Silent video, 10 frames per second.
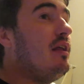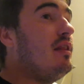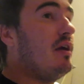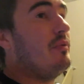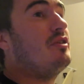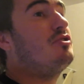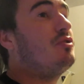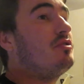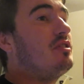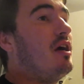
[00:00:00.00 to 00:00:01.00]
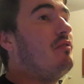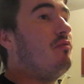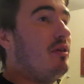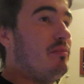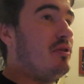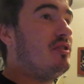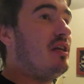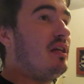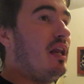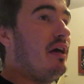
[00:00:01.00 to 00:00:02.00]
Then we got short staff, one person
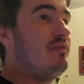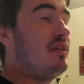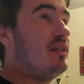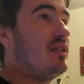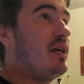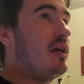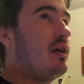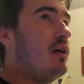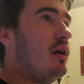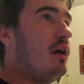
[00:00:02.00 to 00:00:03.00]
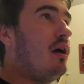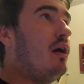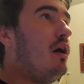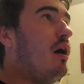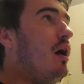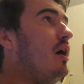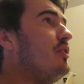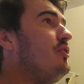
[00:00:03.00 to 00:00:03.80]
had left, and it's like, are